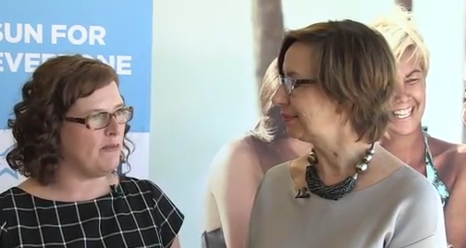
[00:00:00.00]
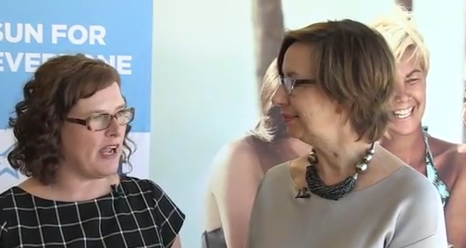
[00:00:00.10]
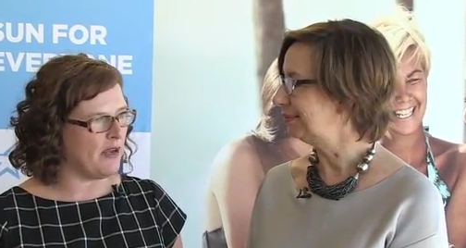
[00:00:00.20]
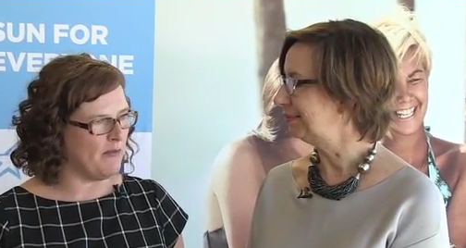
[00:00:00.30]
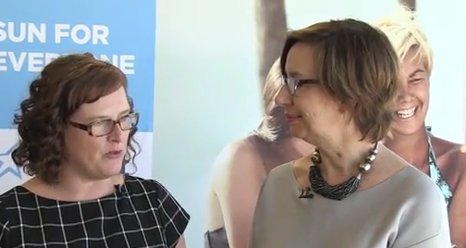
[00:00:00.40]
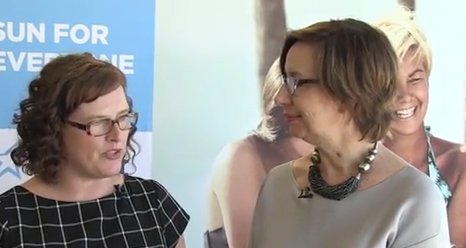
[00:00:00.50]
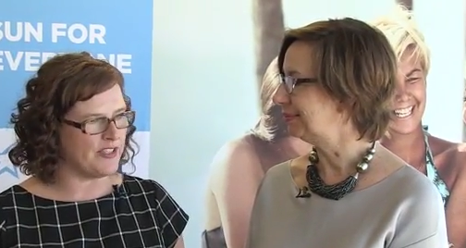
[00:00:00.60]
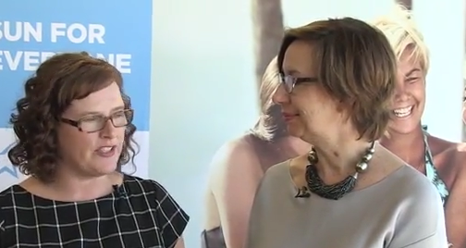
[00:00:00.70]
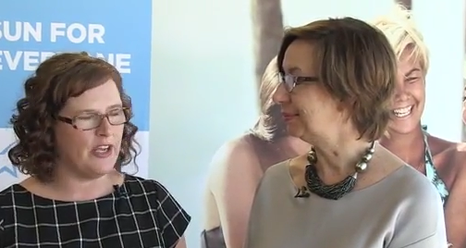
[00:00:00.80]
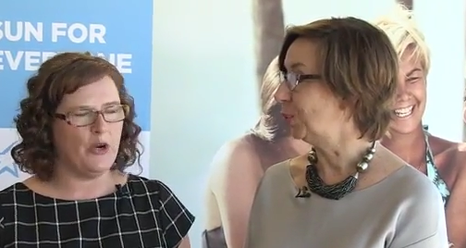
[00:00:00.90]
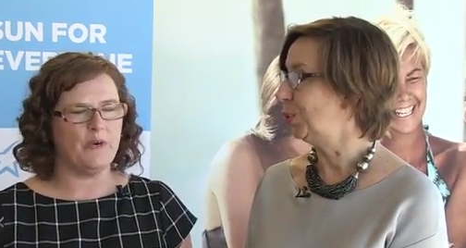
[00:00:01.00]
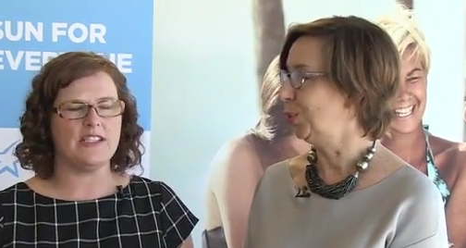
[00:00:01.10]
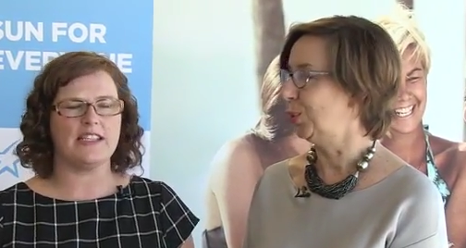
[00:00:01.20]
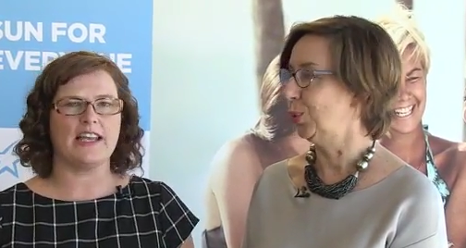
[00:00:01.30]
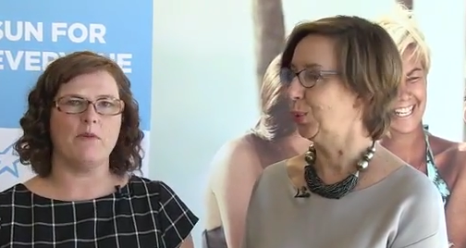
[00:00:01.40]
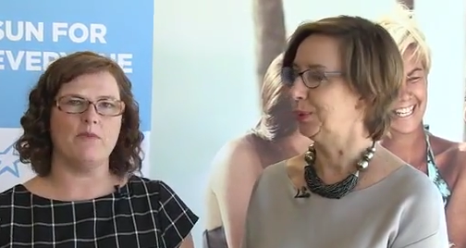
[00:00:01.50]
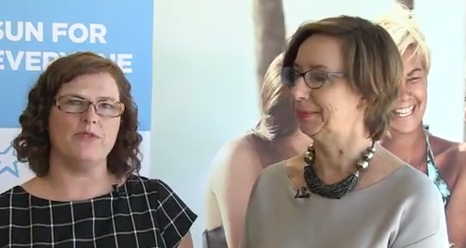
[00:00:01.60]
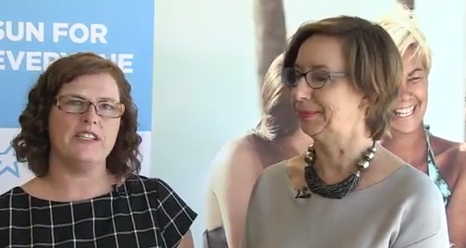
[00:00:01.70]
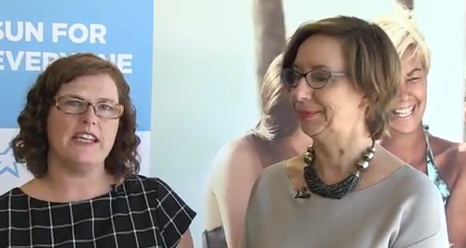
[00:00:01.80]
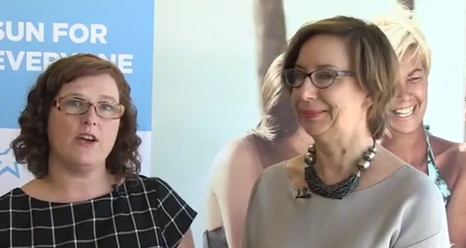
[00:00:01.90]
Speaker 1: by Emotions, which is like a
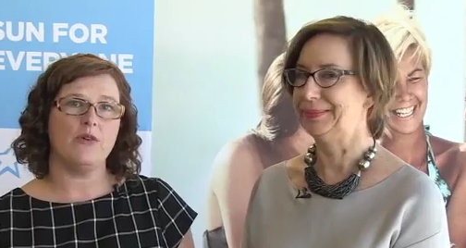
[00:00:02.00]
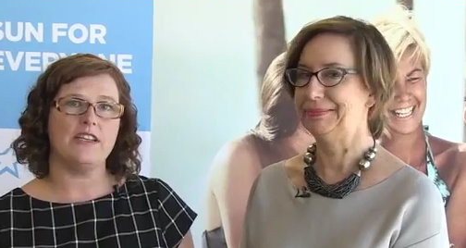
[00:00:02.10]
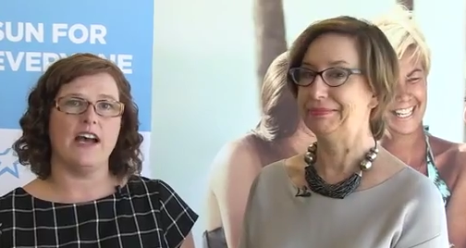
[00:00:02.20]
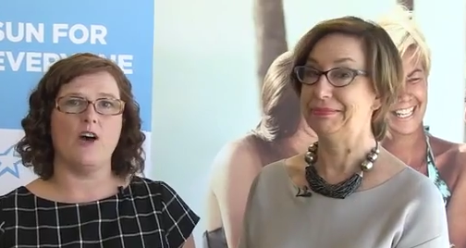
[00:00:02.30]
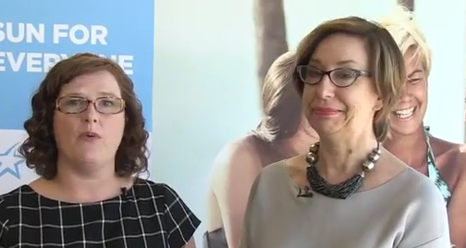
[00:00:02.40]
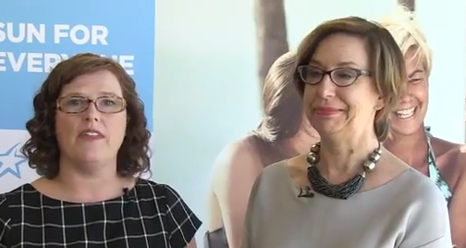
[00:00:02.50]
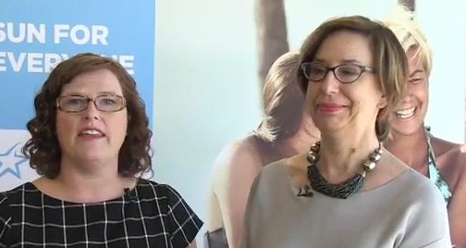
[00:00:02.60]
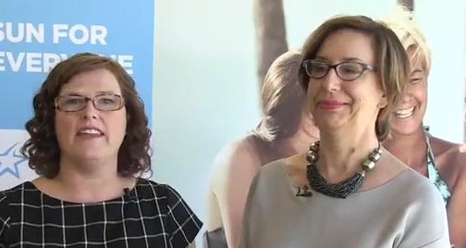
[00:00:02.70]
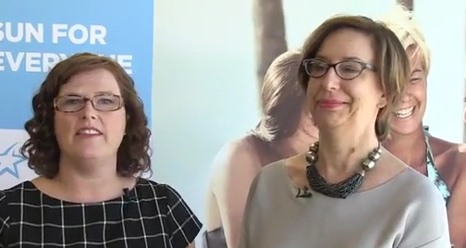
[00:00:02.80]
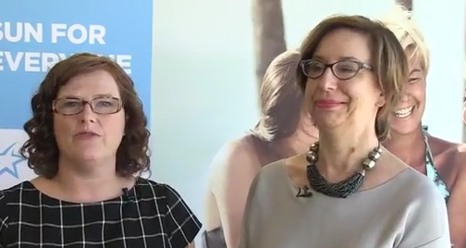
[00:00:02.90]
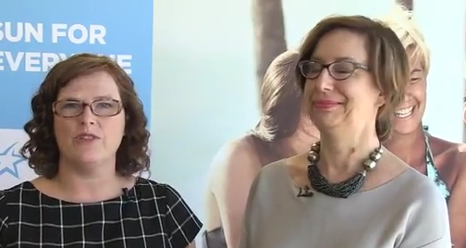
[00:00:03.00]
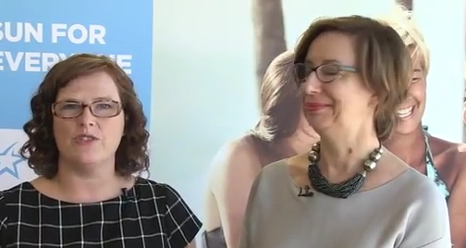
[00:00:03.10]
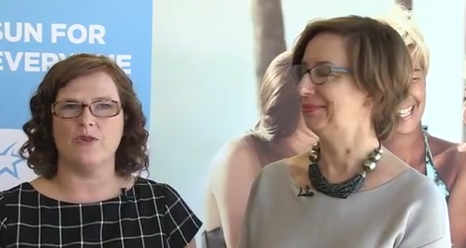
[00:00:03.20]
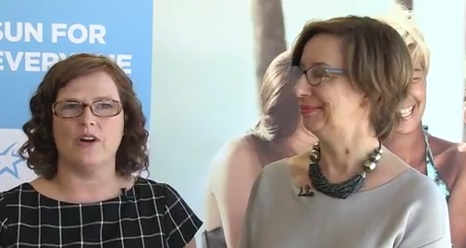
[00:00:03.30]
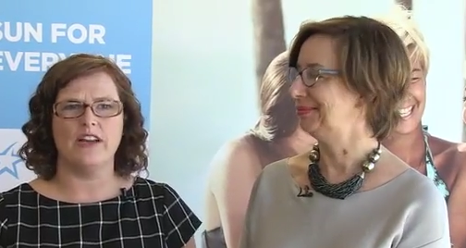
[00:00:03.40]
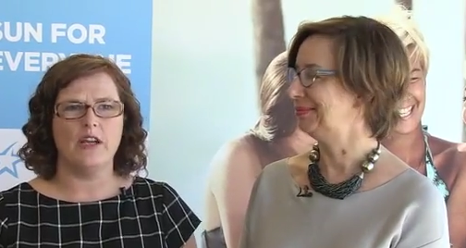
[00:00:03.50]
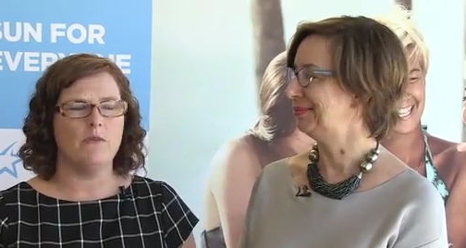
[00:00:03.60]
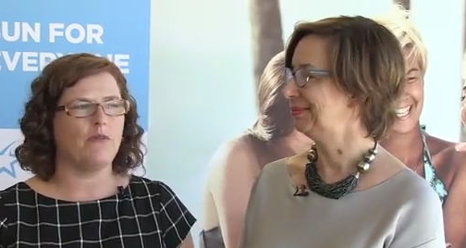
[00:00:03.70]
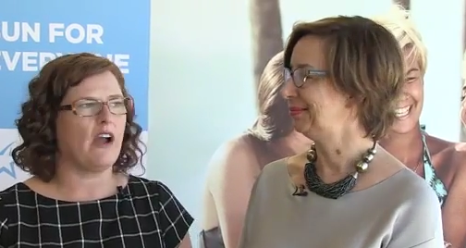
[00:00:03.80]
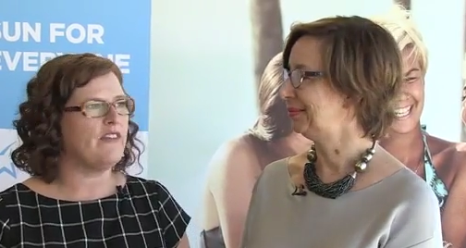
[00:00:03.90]
boutique hotel within the resort,
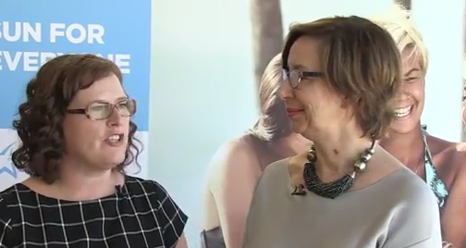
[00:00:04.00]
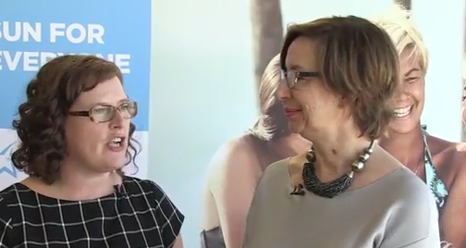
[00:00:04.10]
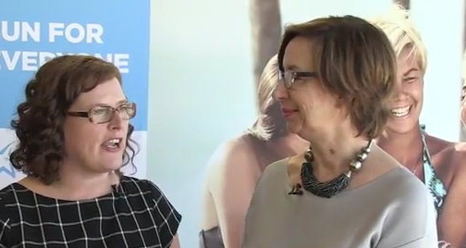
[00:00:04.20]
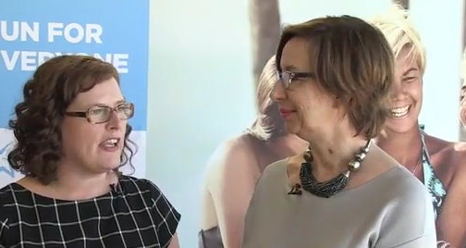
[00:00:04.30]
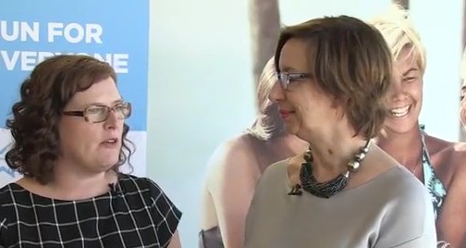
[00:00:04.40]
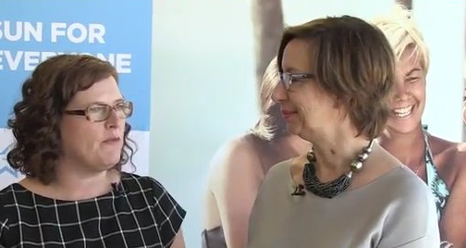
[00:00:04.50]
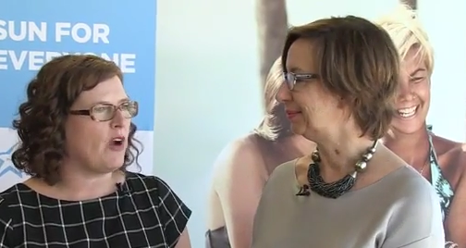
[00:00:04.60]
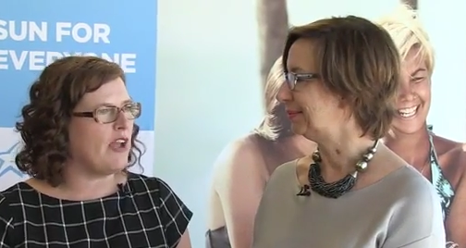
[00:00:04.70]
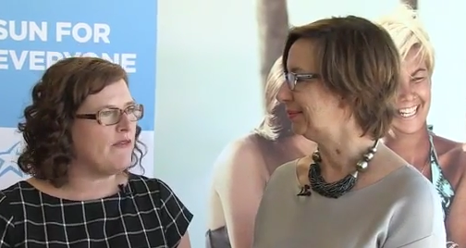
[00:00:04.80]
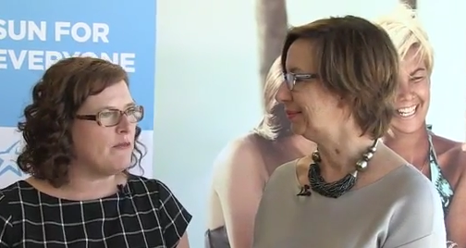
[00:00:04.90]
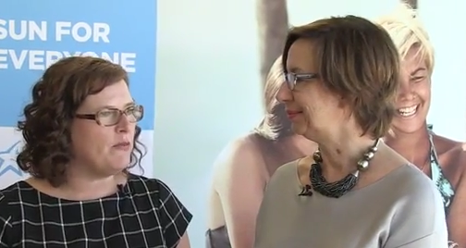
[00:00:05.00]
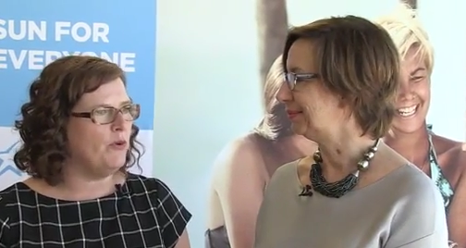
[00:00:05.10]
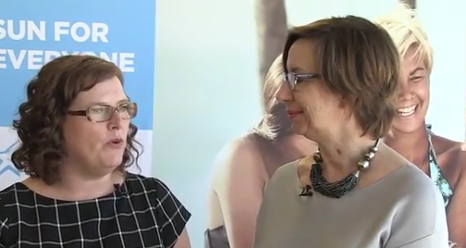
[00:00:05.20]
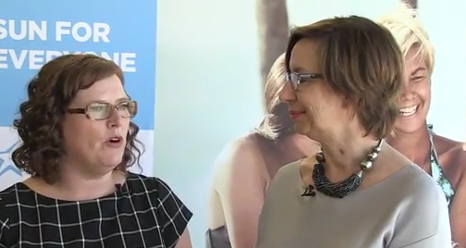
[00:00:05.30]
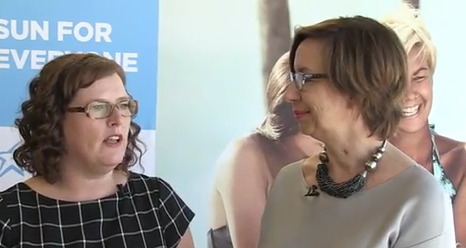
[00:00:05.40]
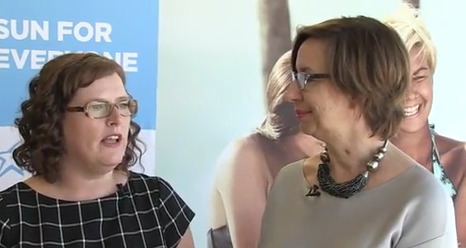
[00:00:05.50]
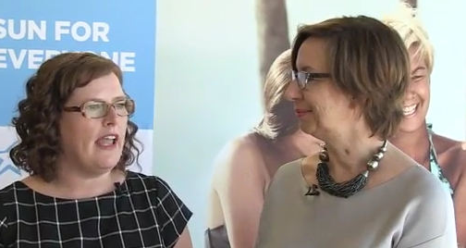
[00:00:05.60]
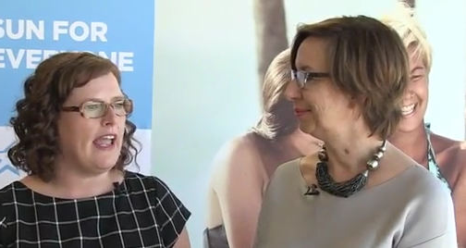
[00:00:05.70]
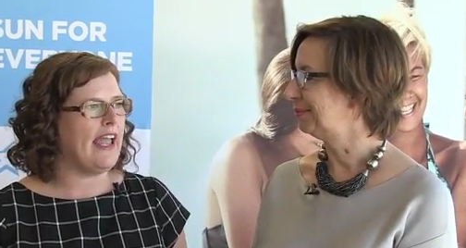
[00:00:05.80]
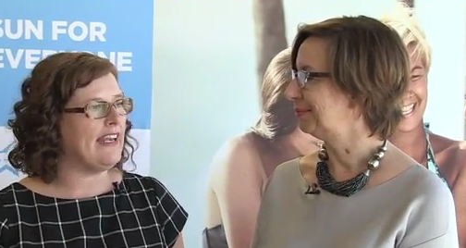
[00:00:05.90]
private check-in, private pool,
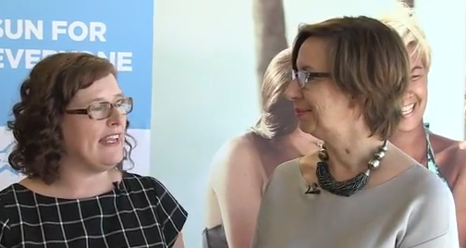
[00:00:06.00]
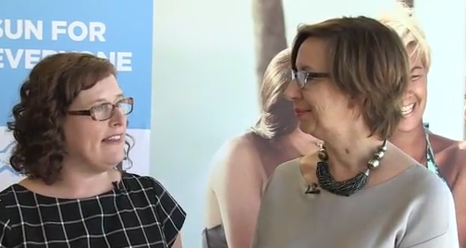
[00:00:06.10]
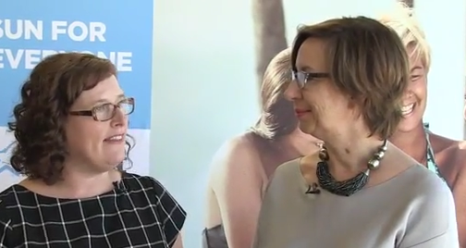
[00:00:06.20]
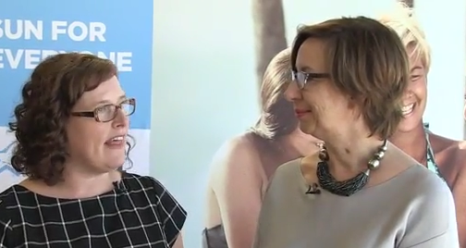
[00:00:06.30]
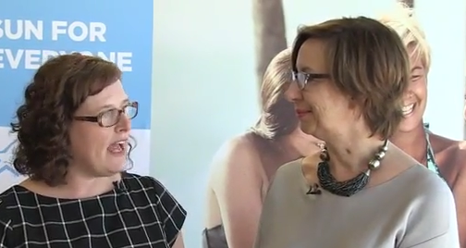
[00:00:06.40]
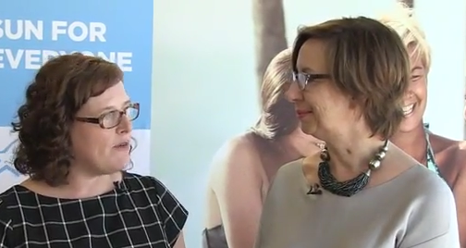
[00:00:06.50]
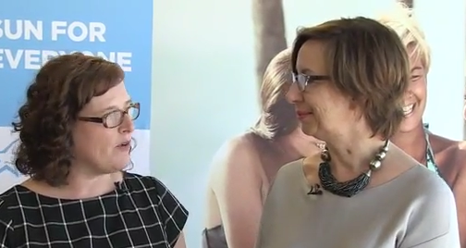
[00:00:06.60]
and in that